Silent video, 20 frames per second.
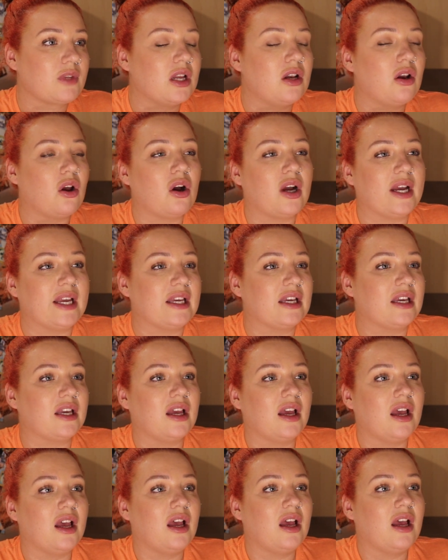Like,
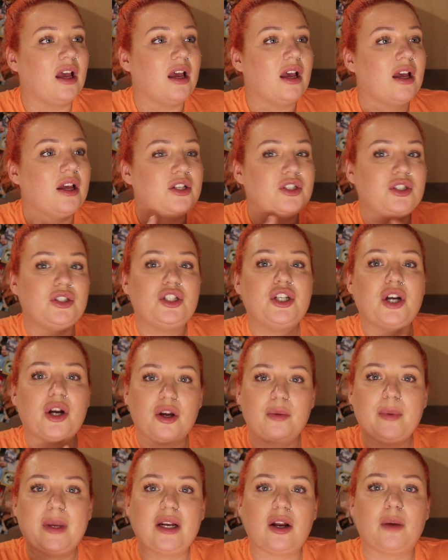do you
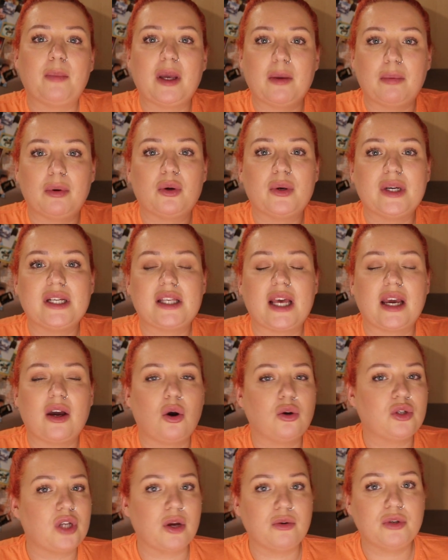know what I mean? Like, people always say,
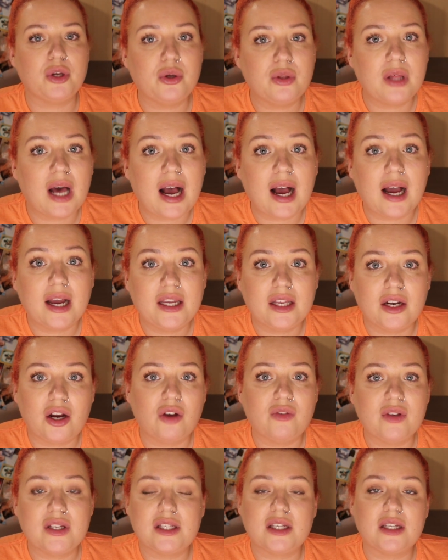oh, don't do that, you
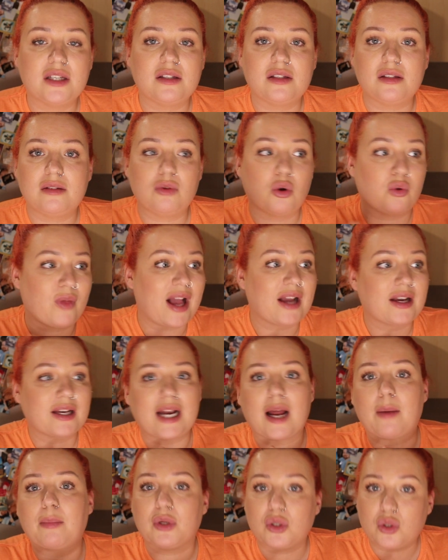know, this is, or that
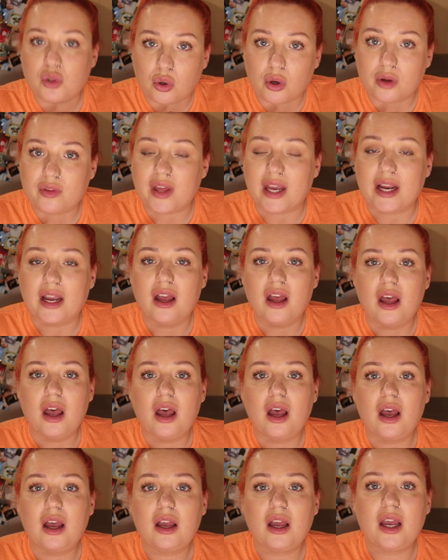could happen sort of thing.
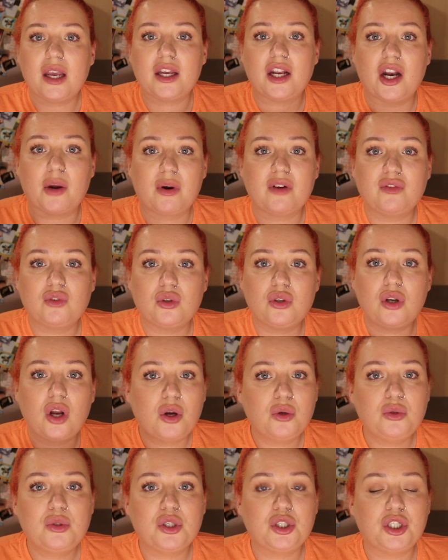And, you know, I've done
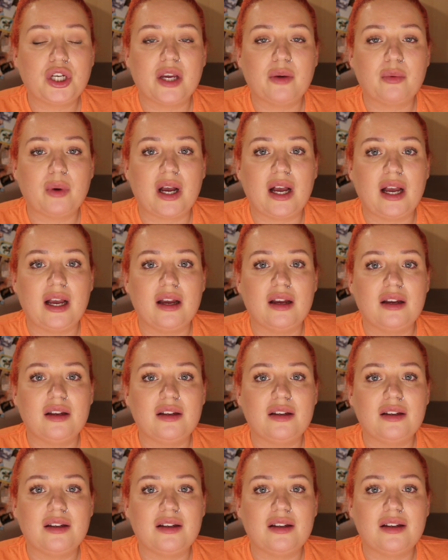loads of shit where,
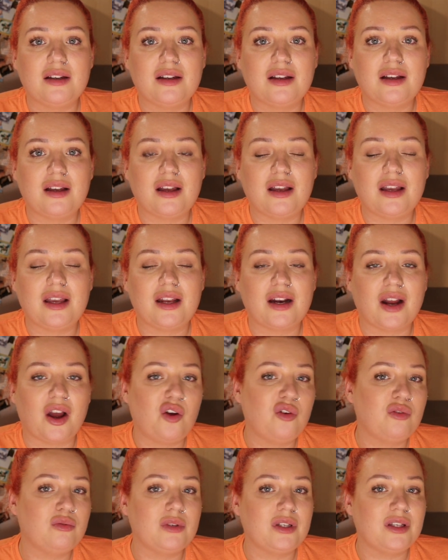you
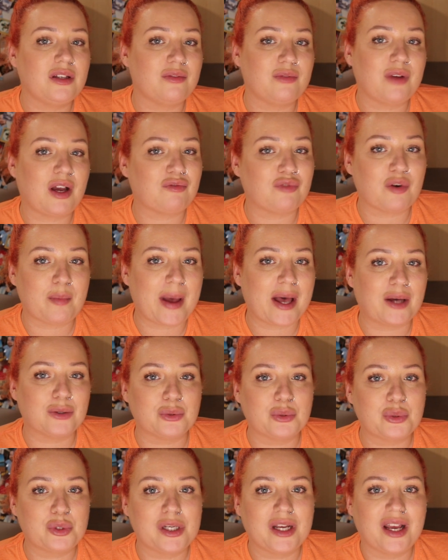know, I've
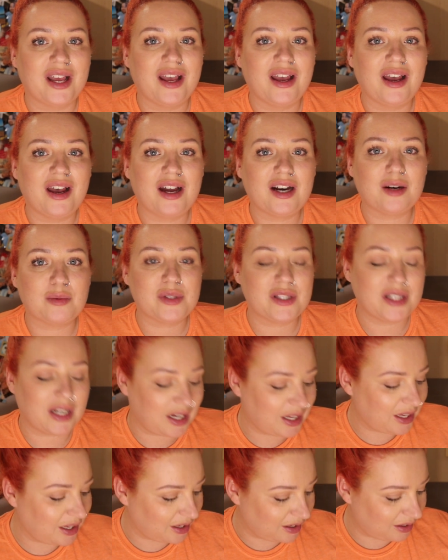rebelled and I'm still
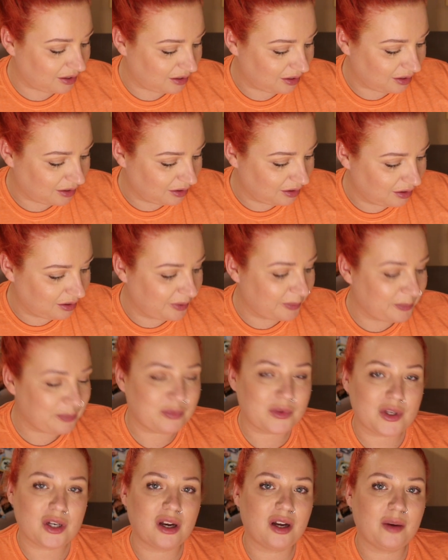here.
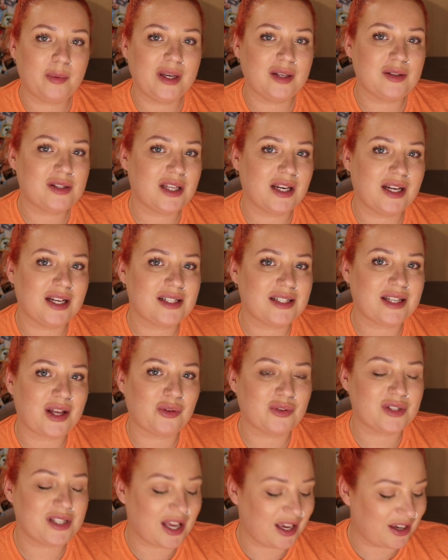Do you know what I mean? It's the little
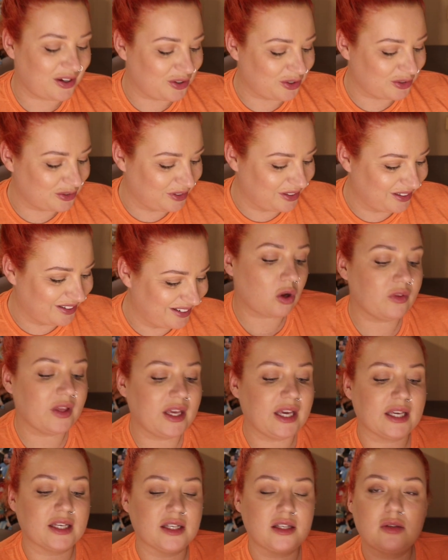sell tale.
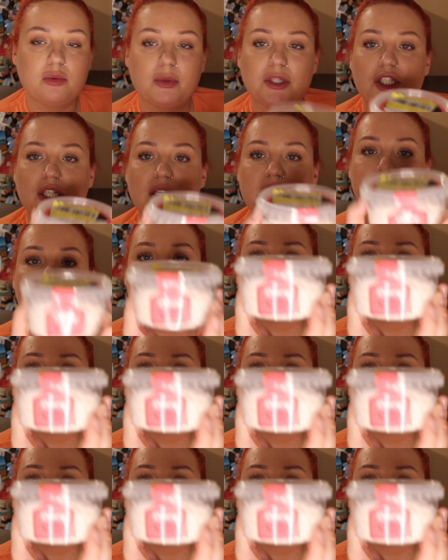This, which is